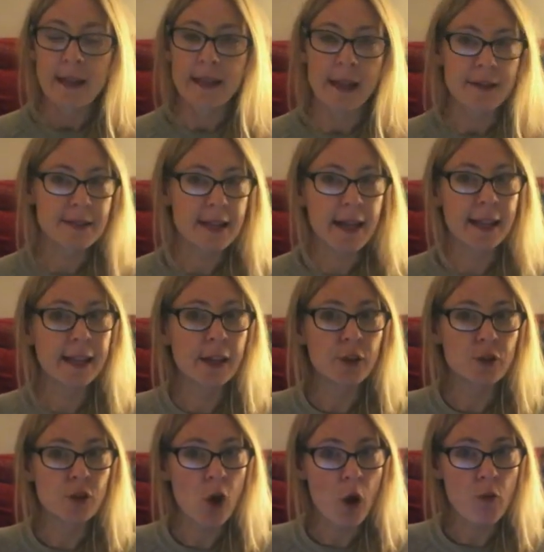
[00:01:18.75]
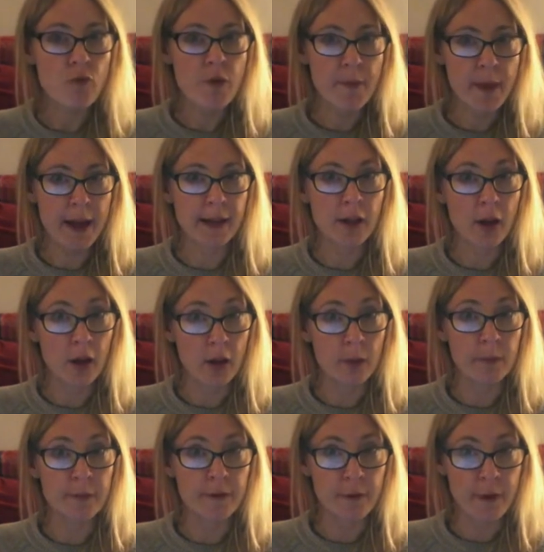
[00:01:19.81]
Now, Psyche could not remain at
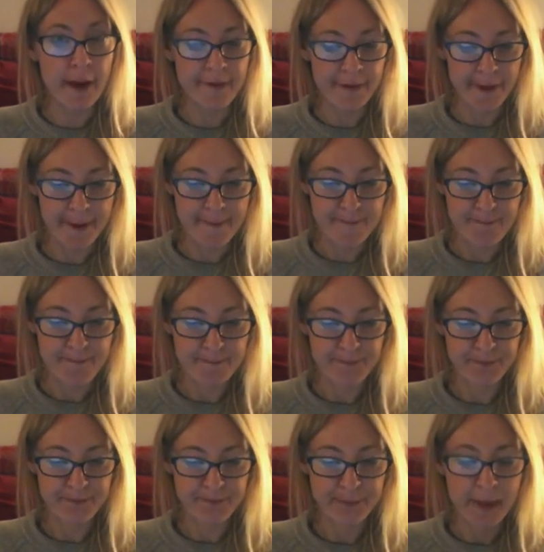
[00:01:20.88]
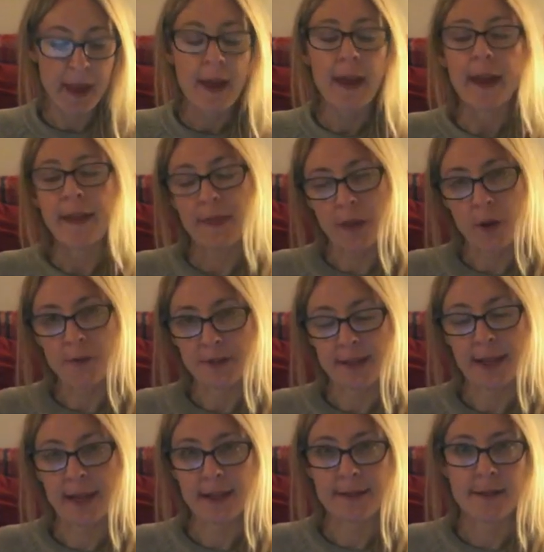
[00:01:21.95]
home forever. In those
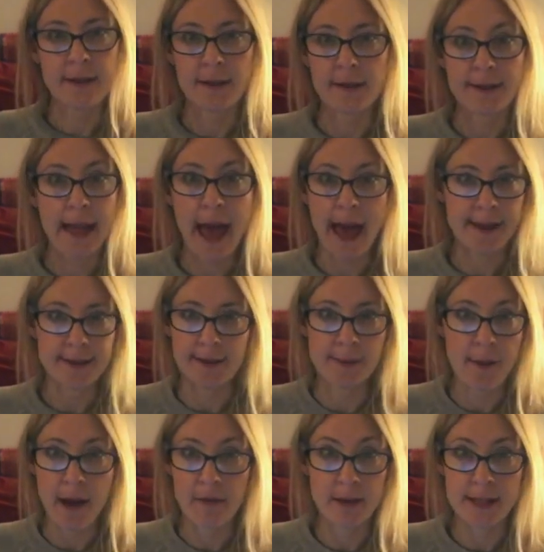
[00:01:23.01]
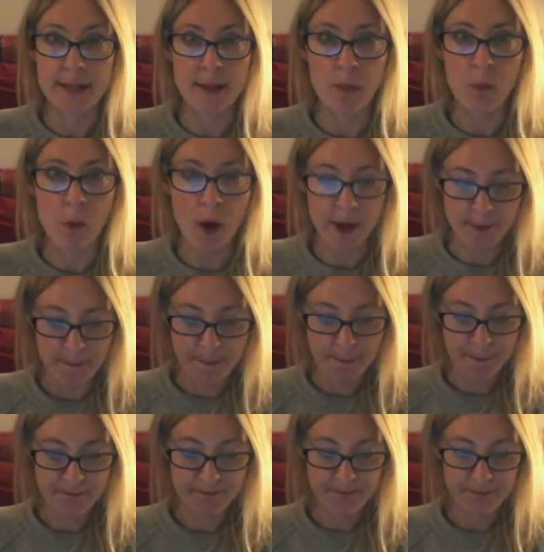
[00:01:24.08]
days, girls had to marry someone.
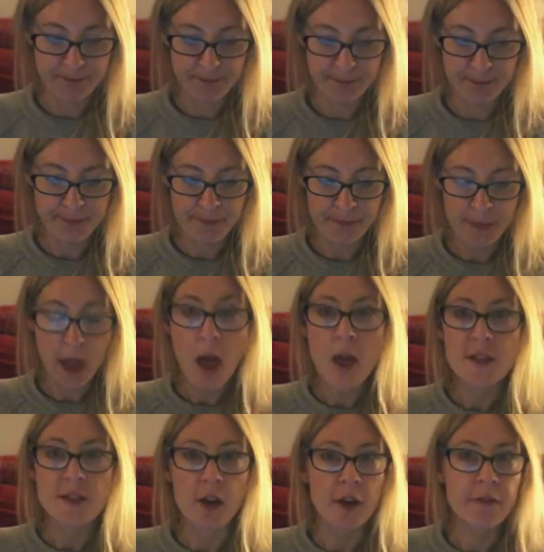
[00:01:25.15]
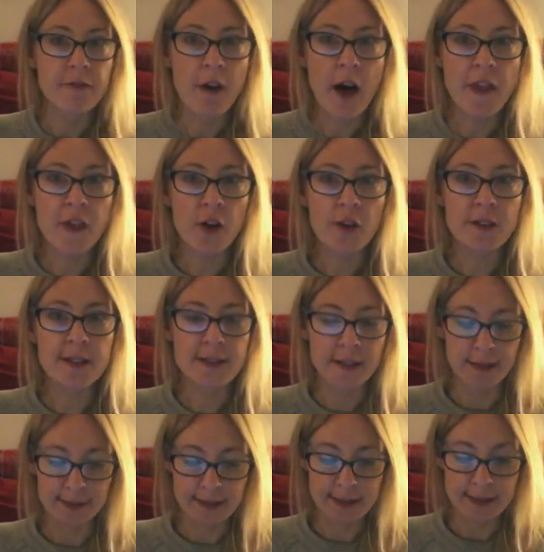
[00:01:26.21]
So her father
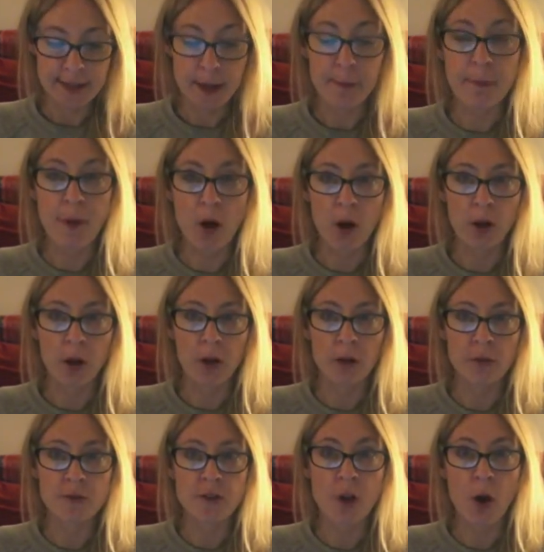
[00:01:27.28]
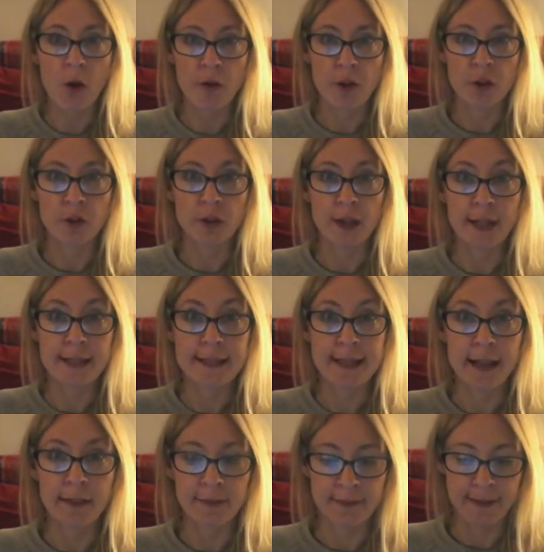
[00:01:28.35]
consulted Apollo's oracle at
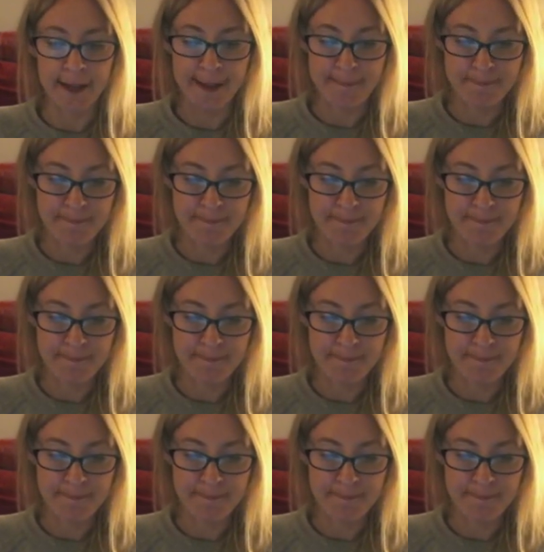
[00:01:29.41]
Delphi.